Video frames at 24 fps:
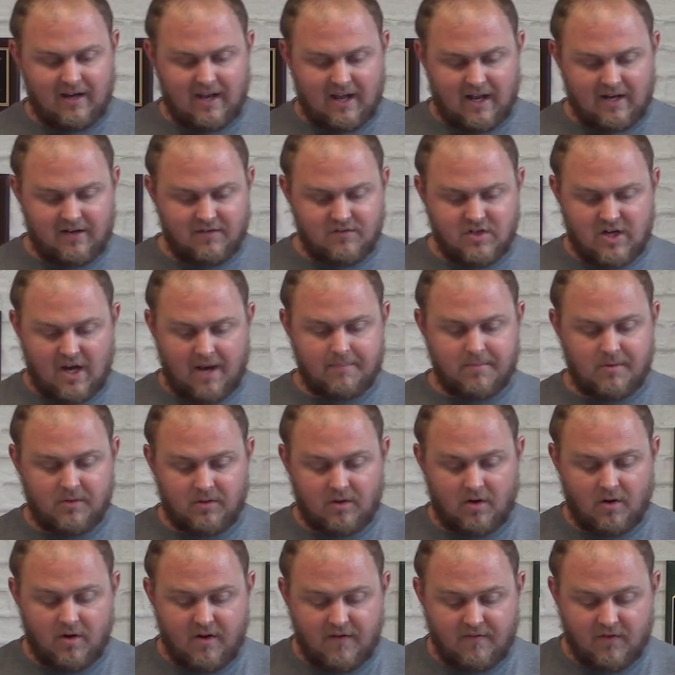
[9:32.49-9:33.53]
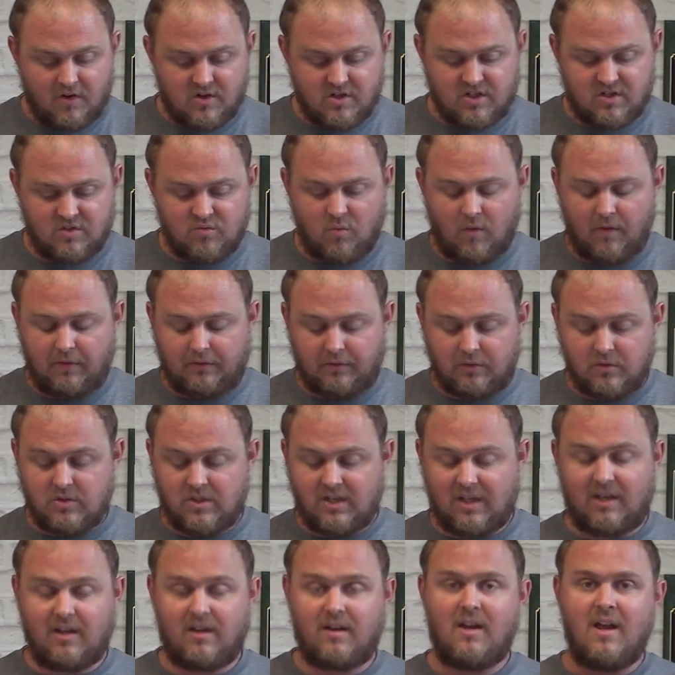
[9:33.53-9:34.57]
kind of chapter 30 verses 1 through
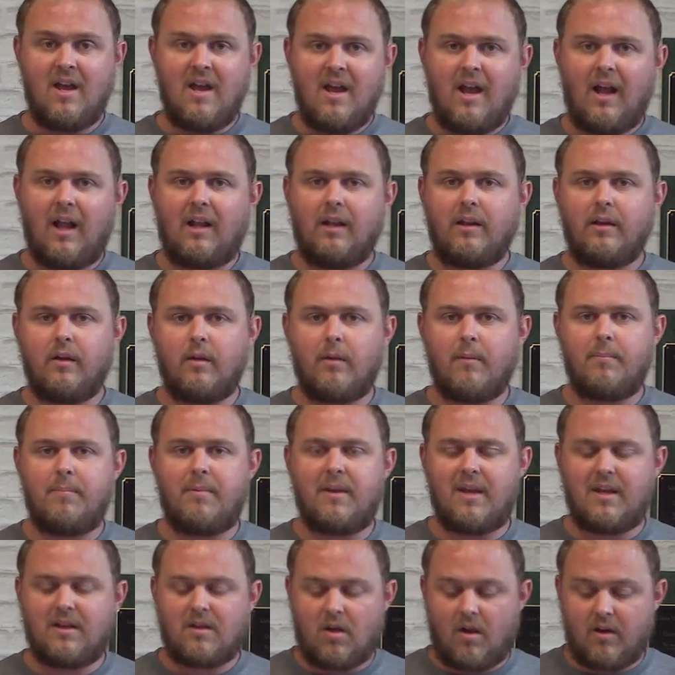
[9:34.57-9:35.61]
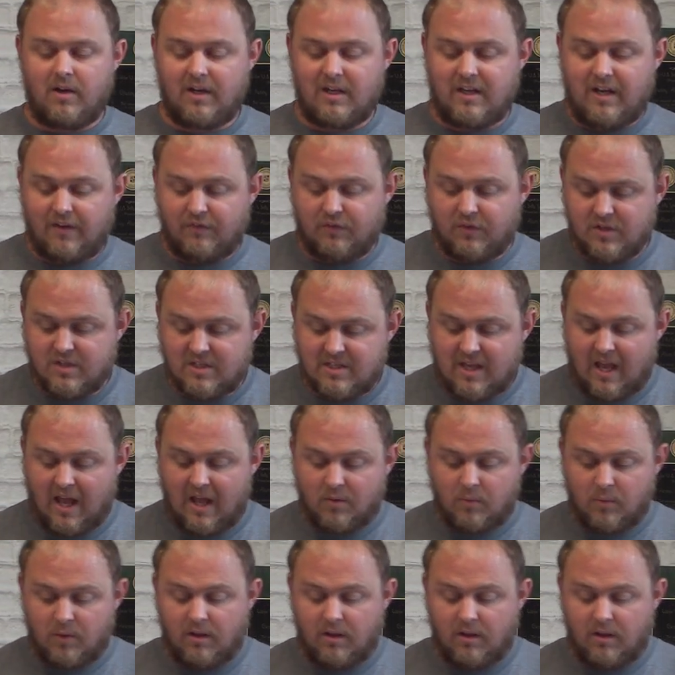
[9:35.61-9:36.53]
10 a little bit on a different side.